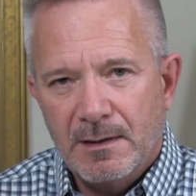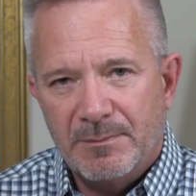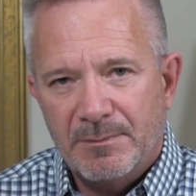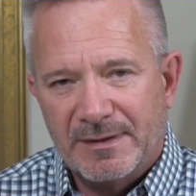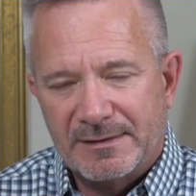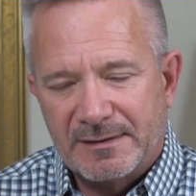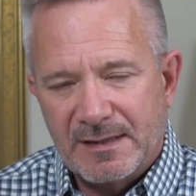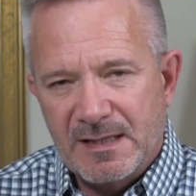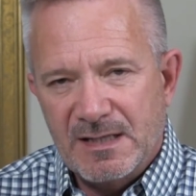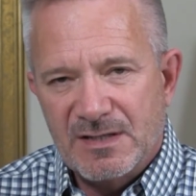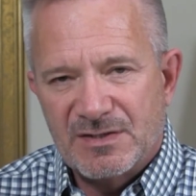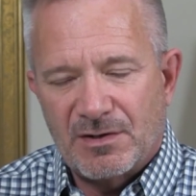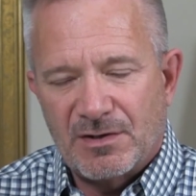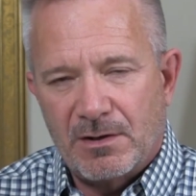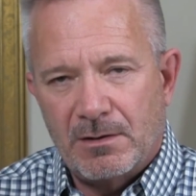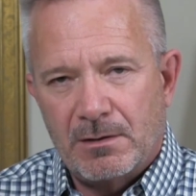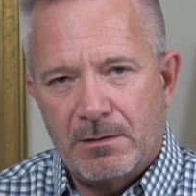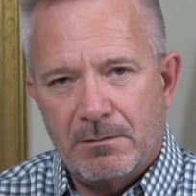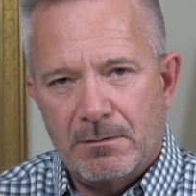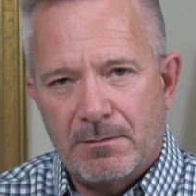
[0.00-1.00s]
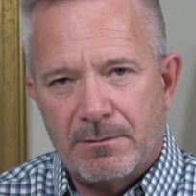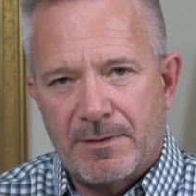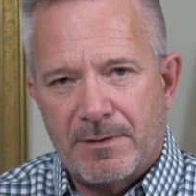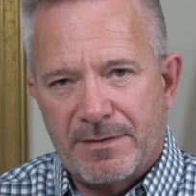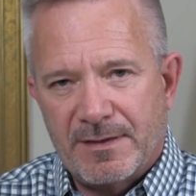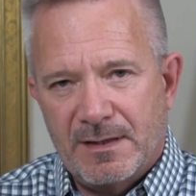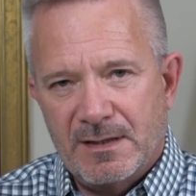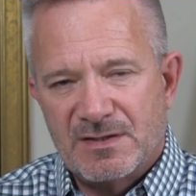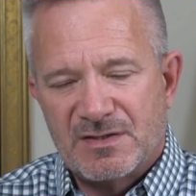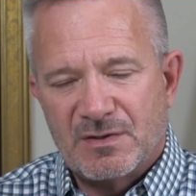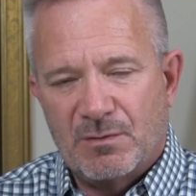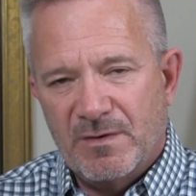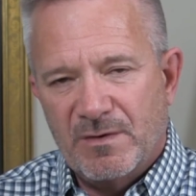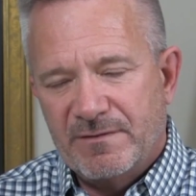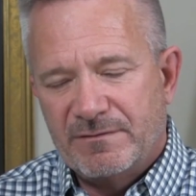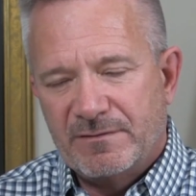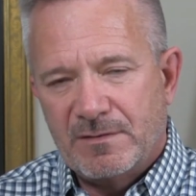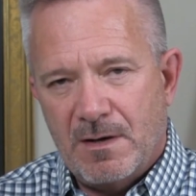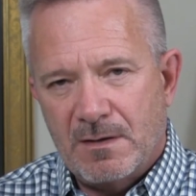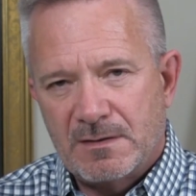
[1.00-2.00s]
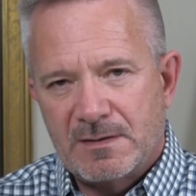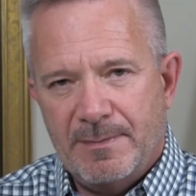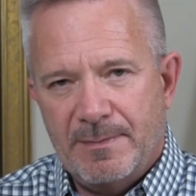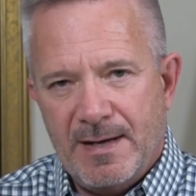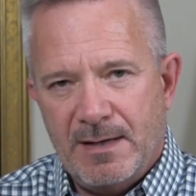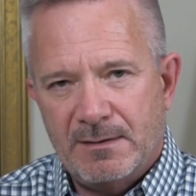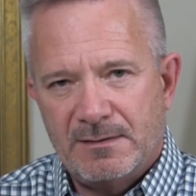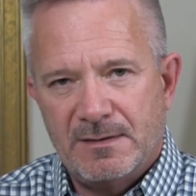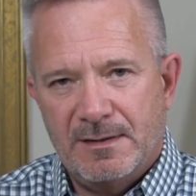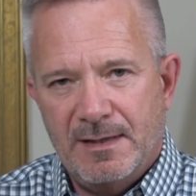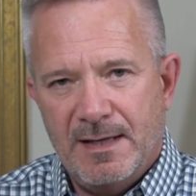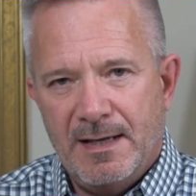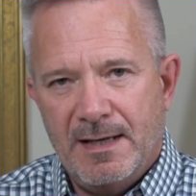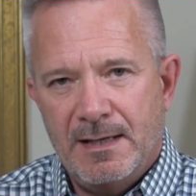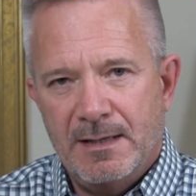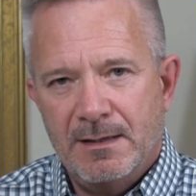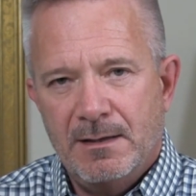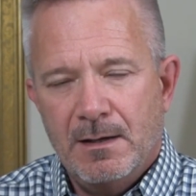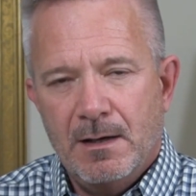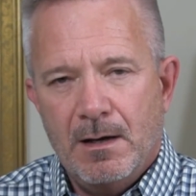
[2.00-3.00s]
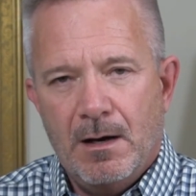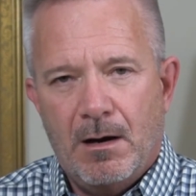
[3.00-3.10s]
but these are the things that we've talked about today